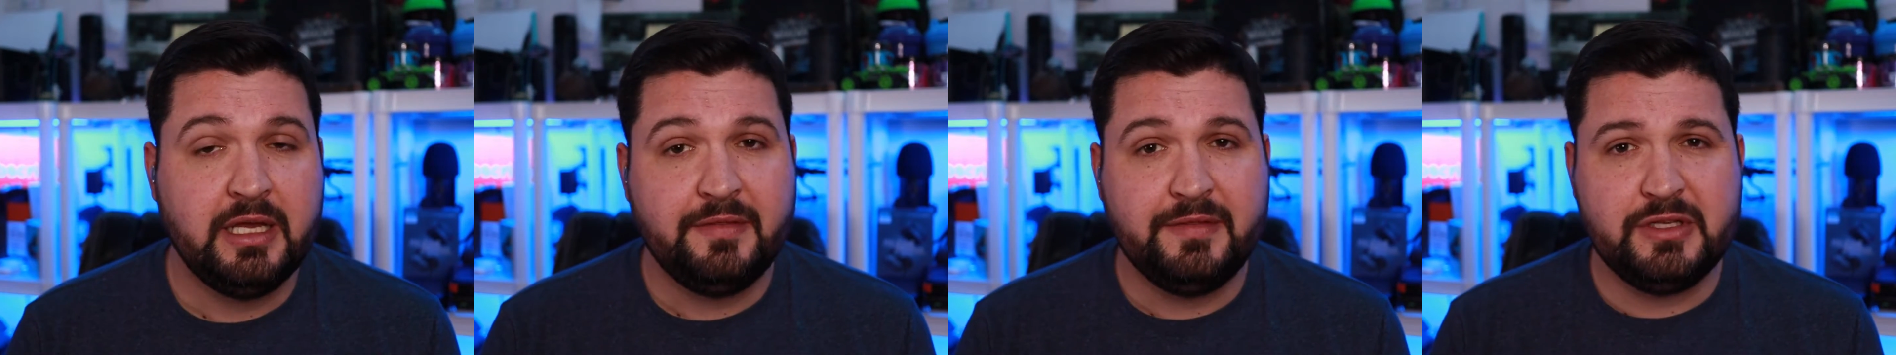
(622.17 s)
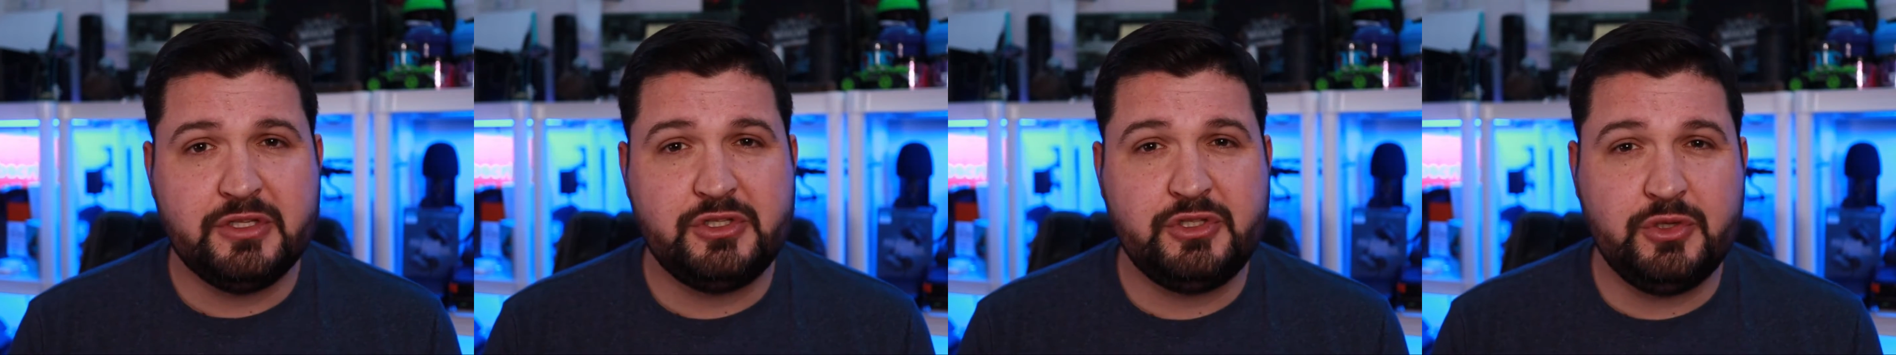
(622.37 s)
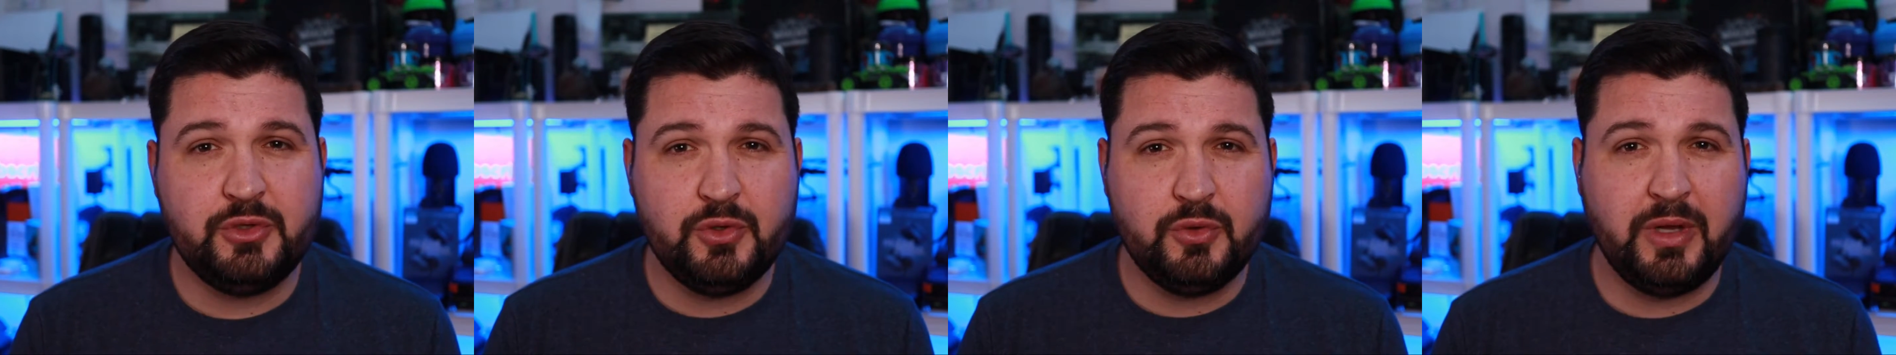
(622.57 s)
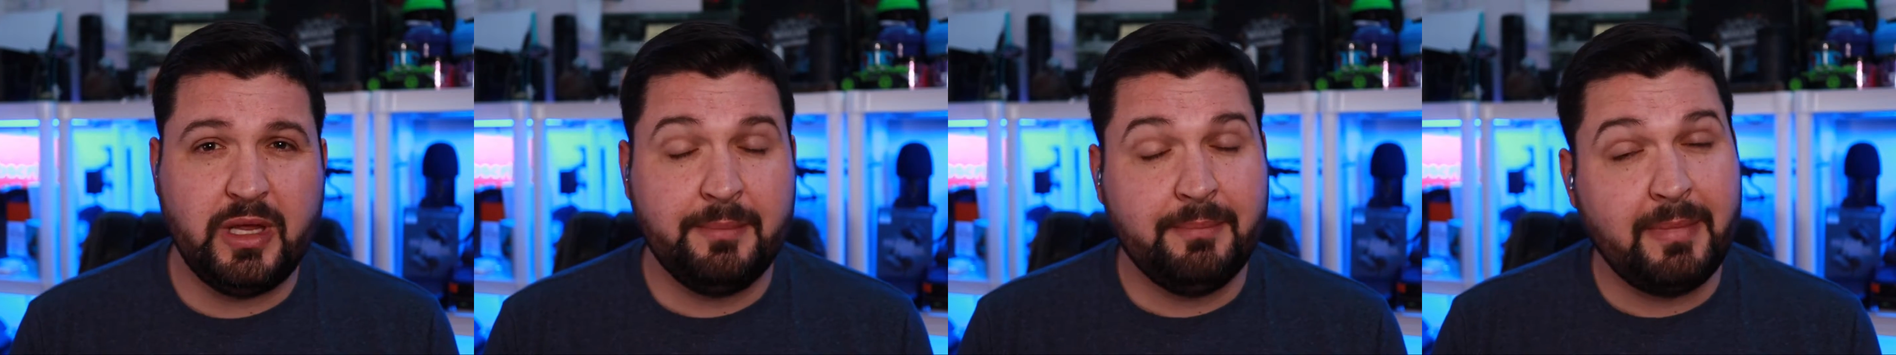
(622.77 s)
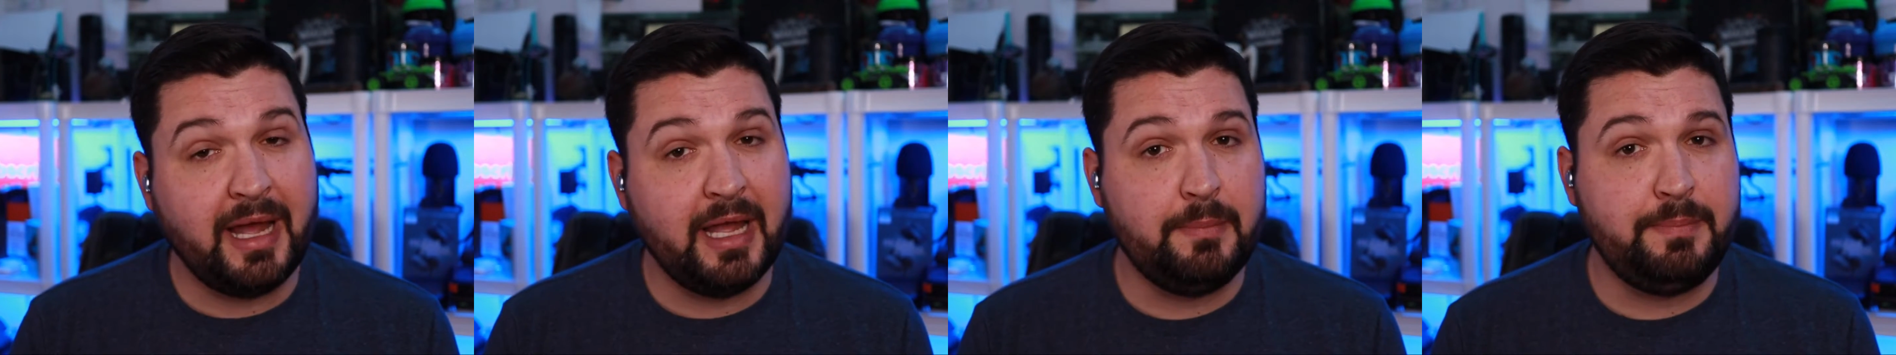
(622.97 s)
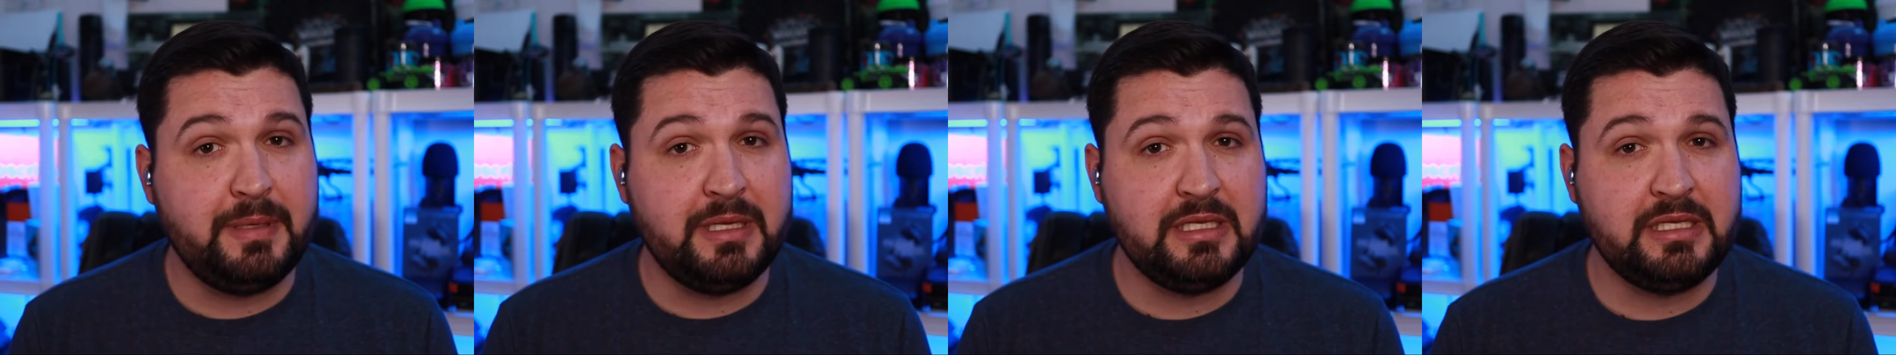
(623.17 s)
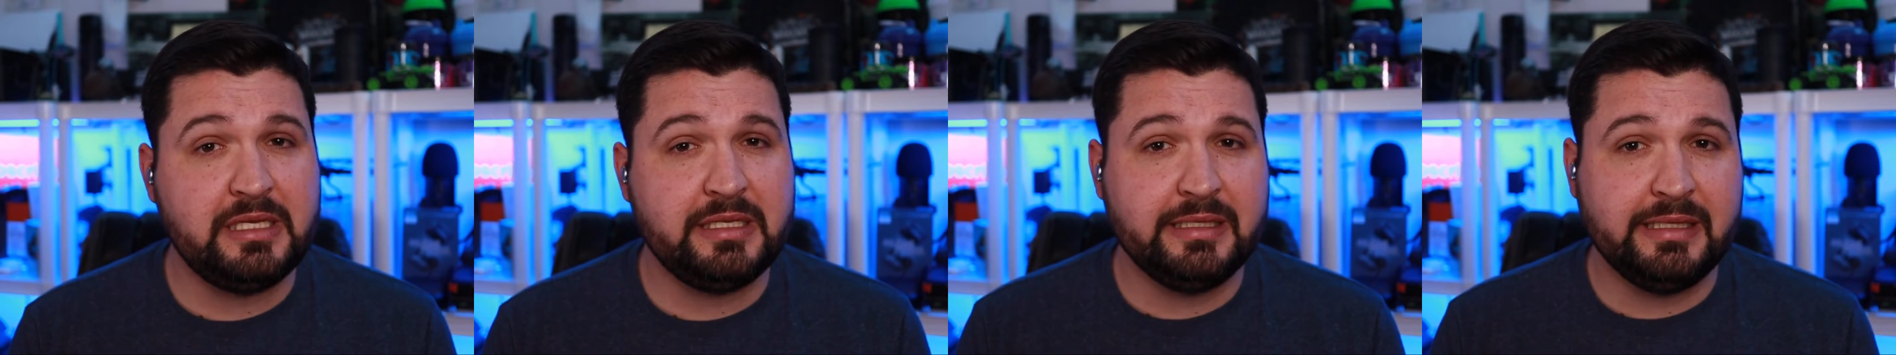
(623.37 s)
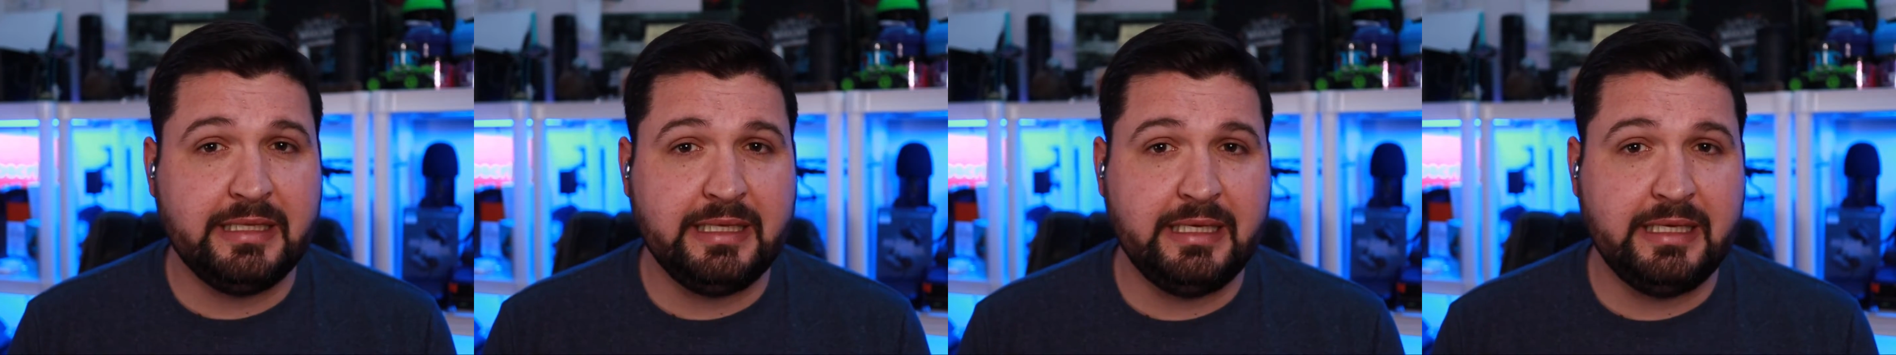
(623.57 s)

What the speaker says: These do, in my opinion,